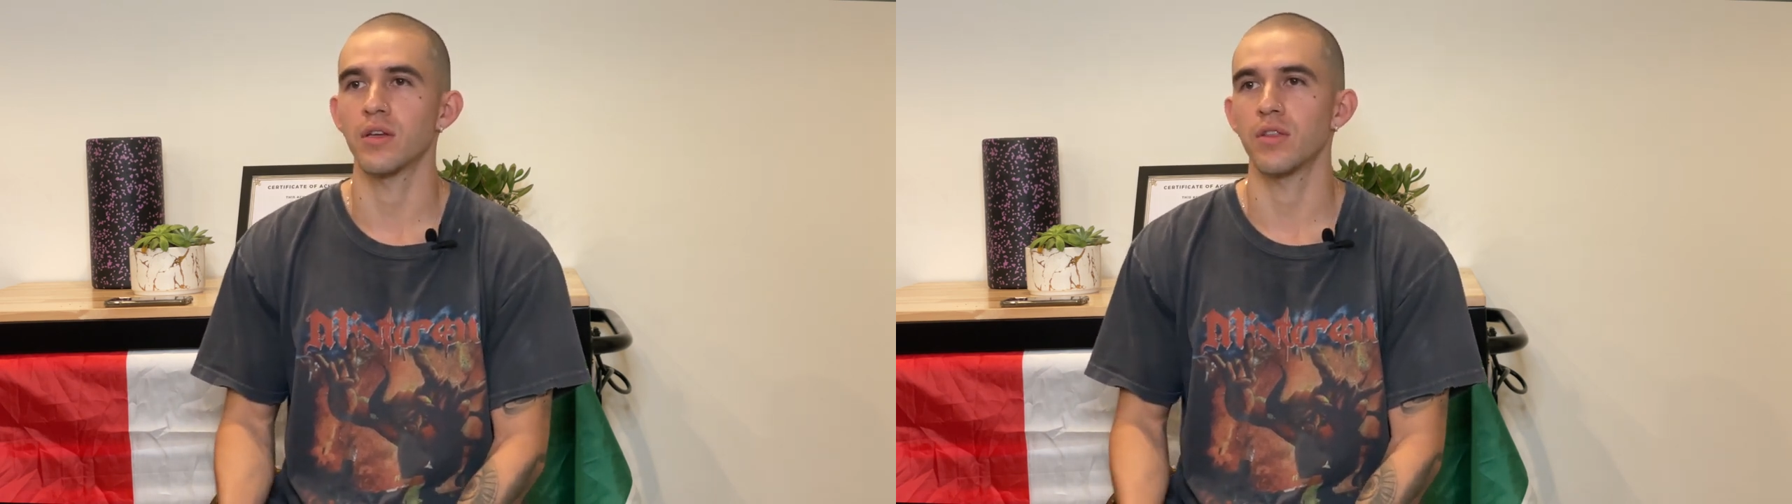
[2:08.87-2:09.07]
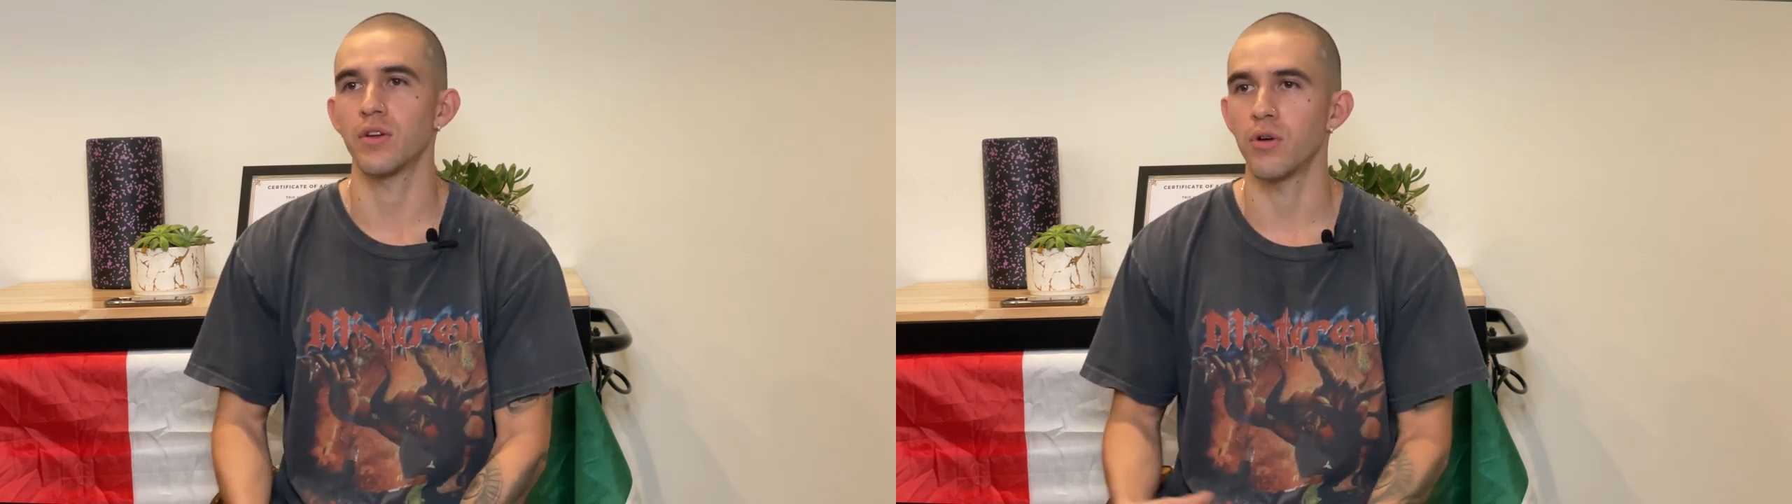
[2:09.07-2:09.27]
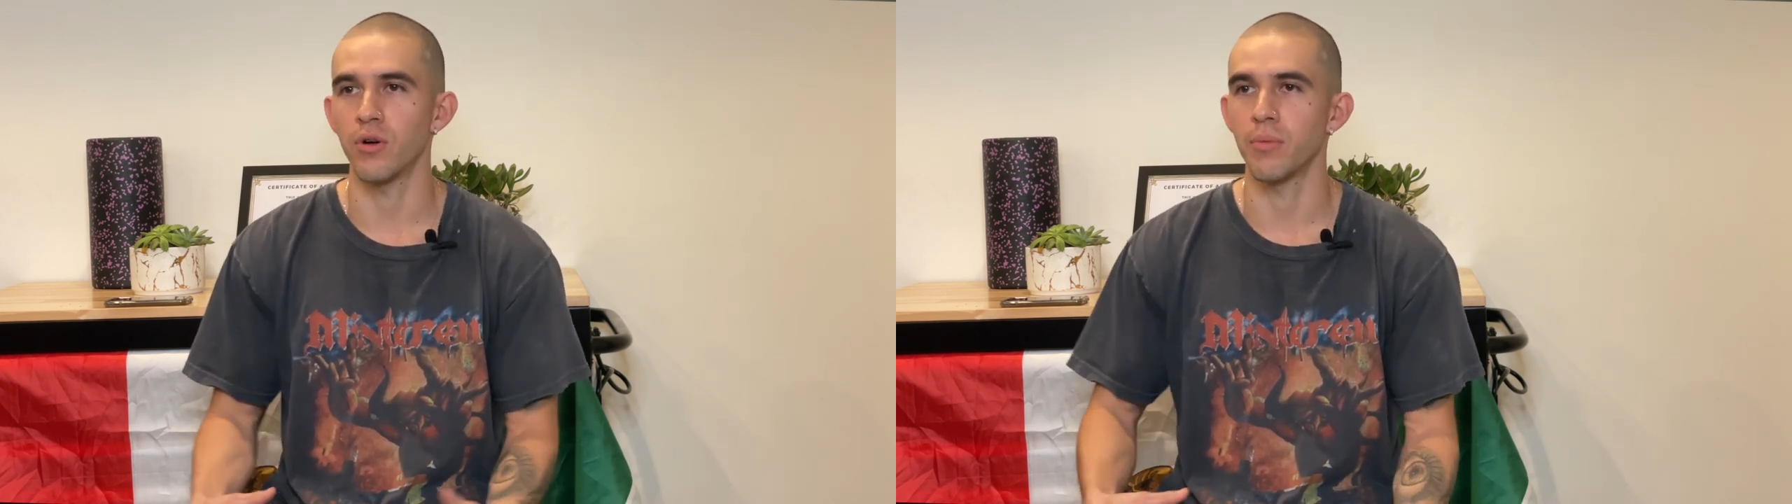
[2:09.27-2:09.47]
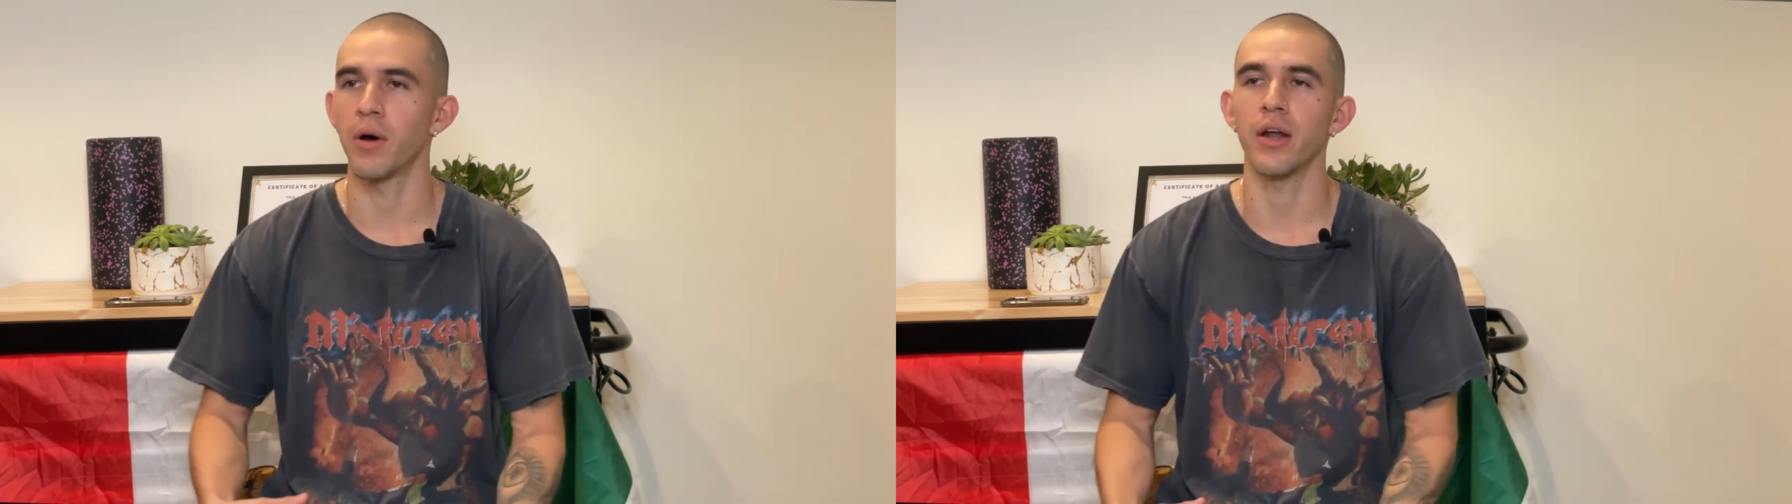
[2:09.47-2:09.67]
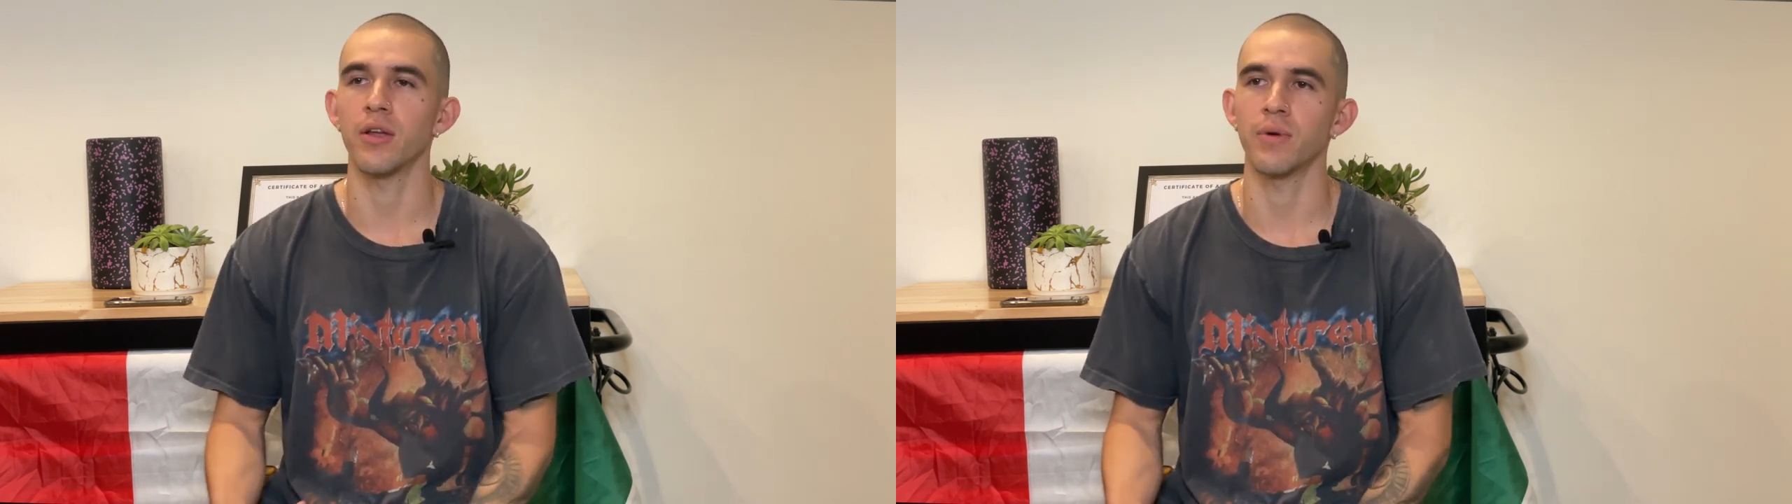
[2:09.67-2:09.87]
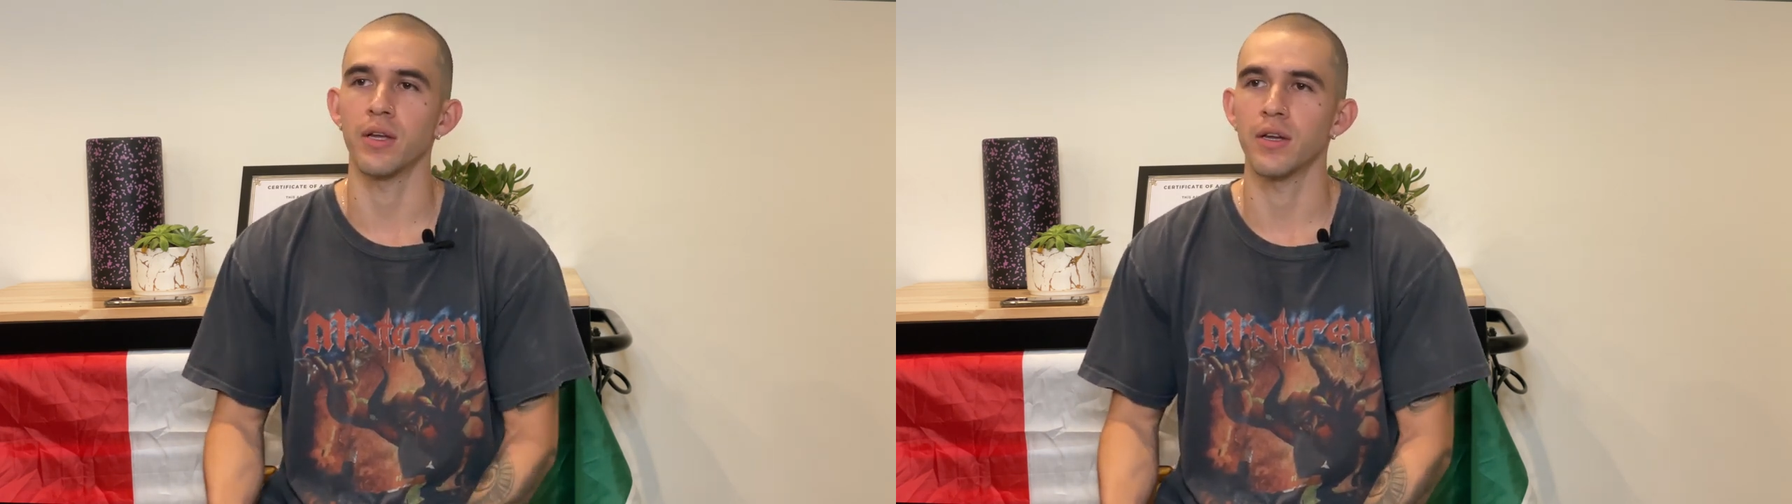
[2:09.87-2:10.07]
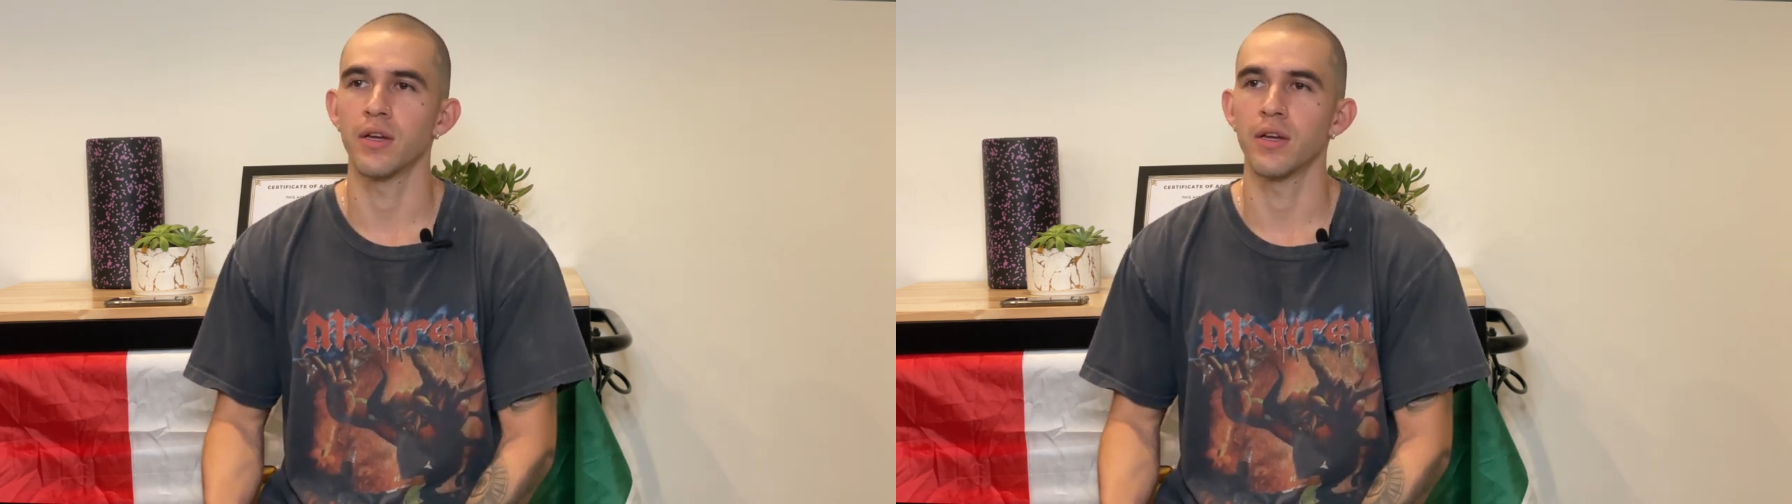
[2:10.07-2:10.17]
their own body weight.